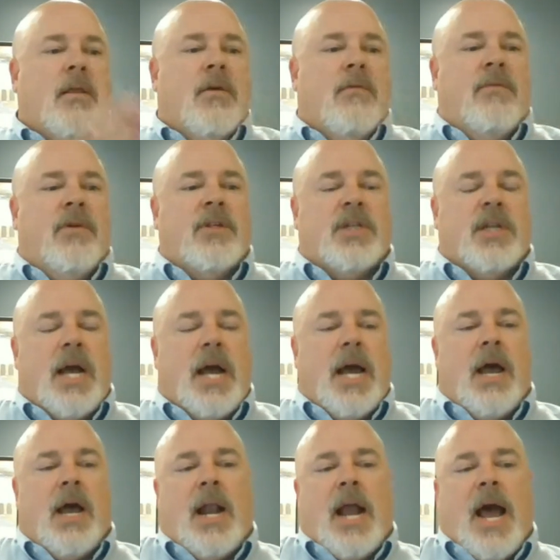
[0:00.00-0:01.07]
a low vision,
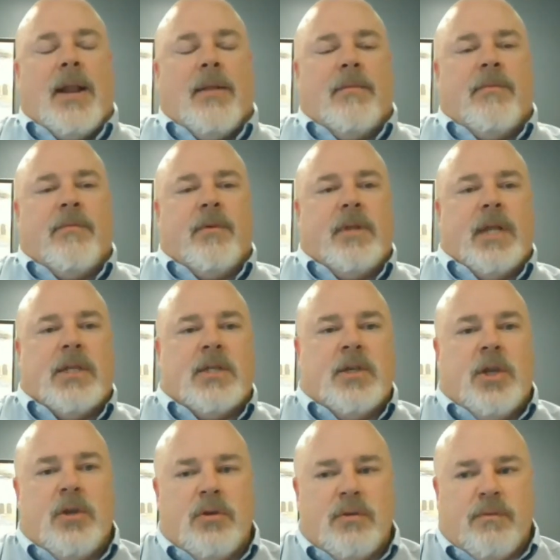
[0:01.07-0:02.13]
an item
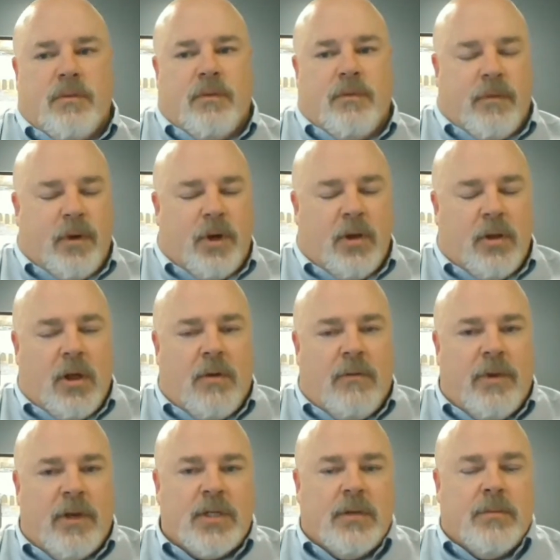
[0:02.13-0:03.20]
that's useful for low
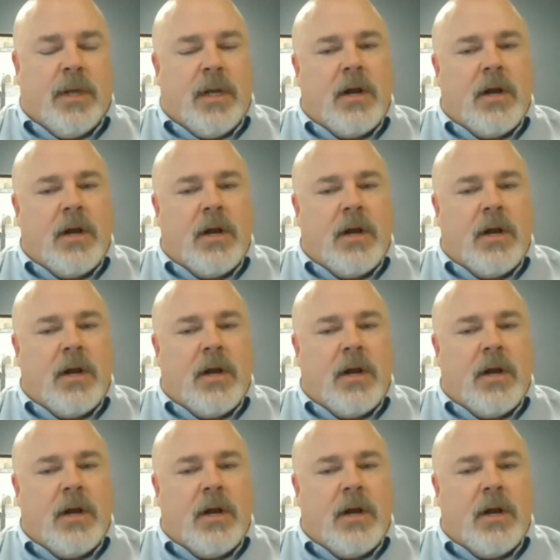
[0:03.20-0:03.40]
vision,